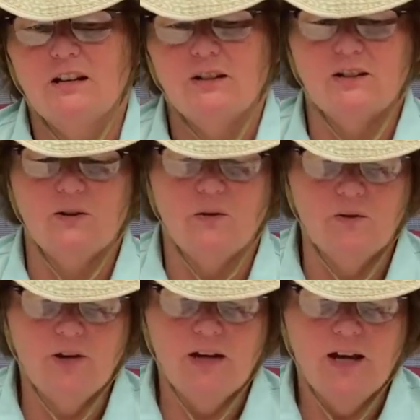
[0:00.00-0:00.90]
So
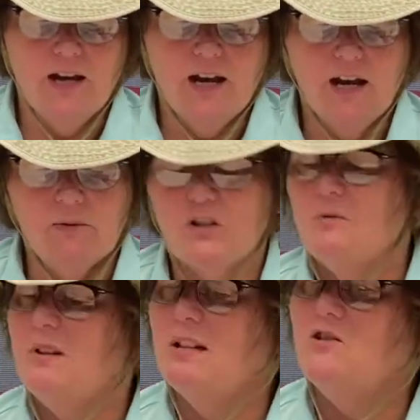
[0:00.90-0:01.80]
it
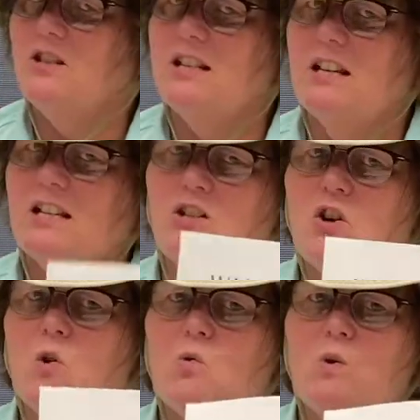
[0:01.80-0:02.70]
should be interesting to
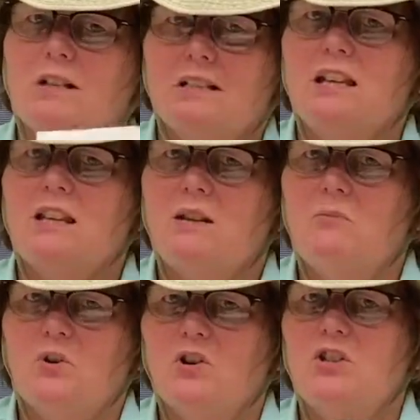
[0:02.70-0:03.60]
know what the
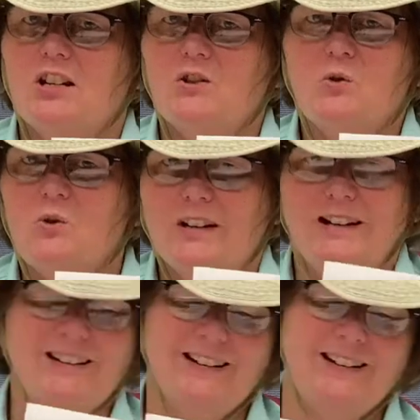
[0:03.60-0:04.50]
birds are
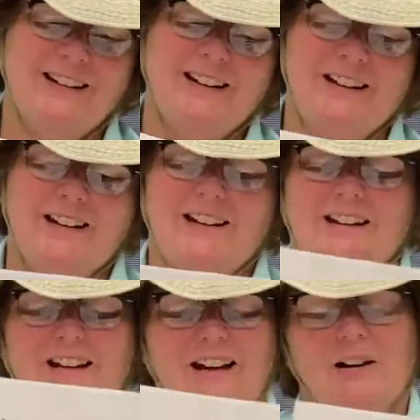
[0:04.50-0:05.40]
doing
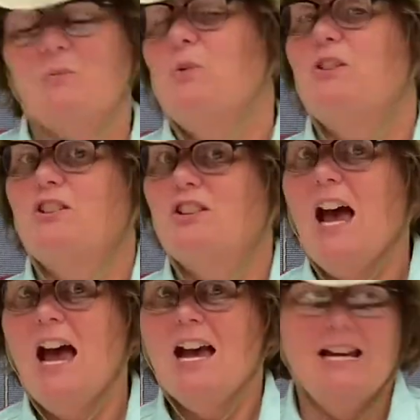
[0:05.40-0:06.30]
with their
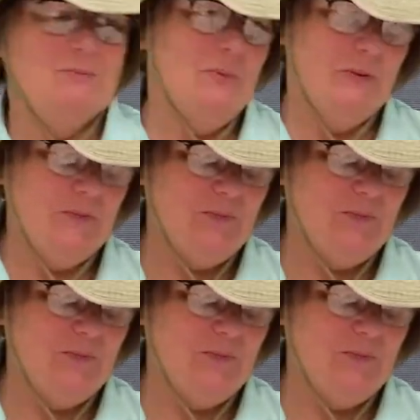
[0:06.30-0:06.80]
time.